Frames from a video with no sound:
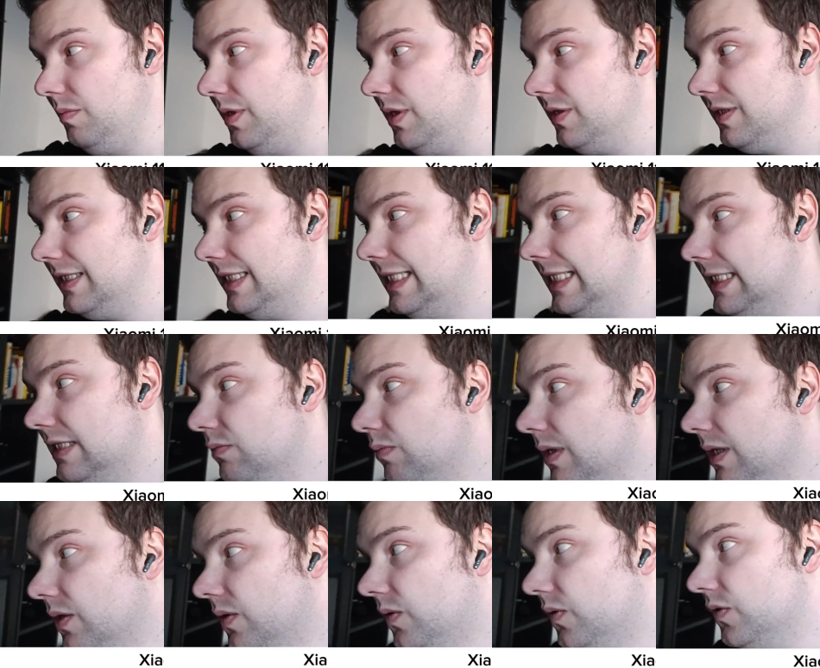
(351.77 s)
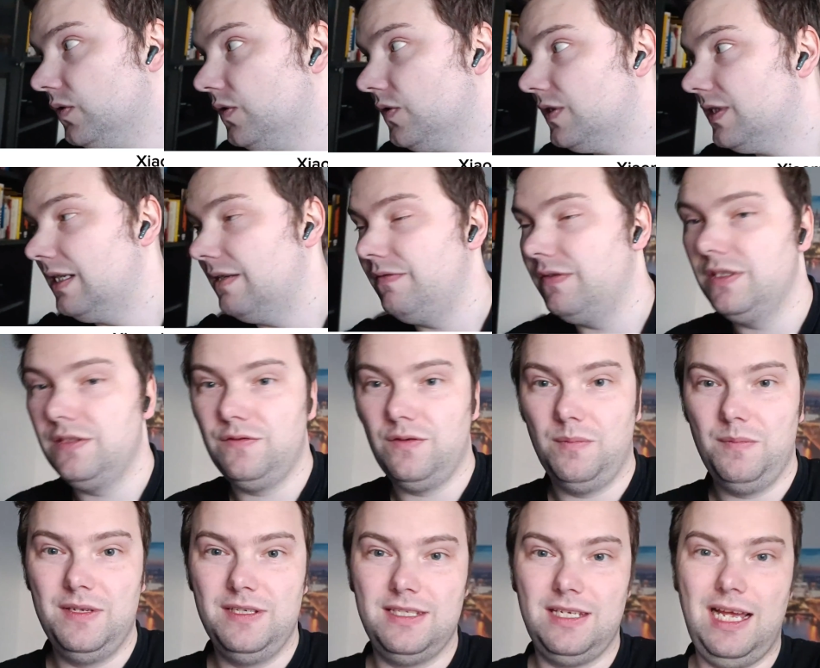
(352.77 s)
because this one also suffers
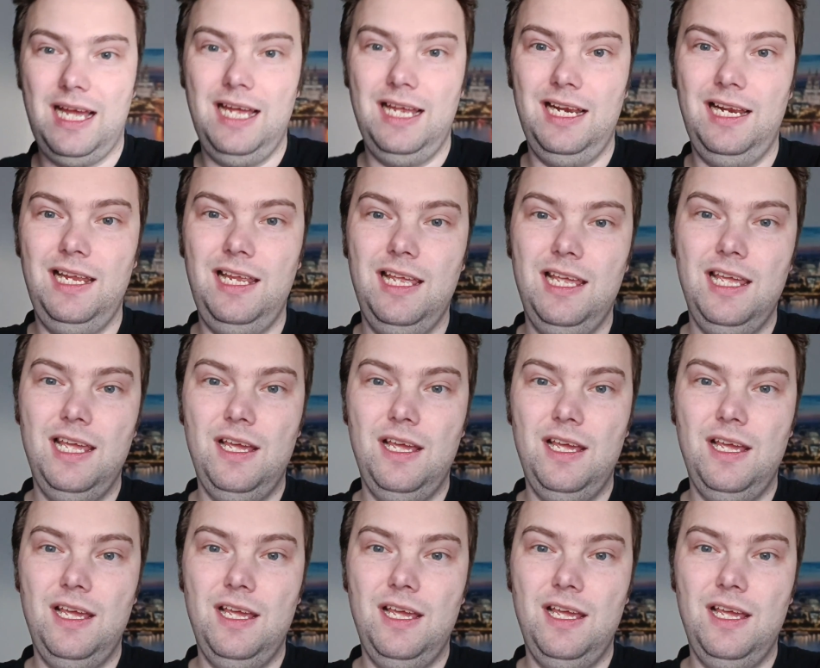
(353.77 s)
from this highly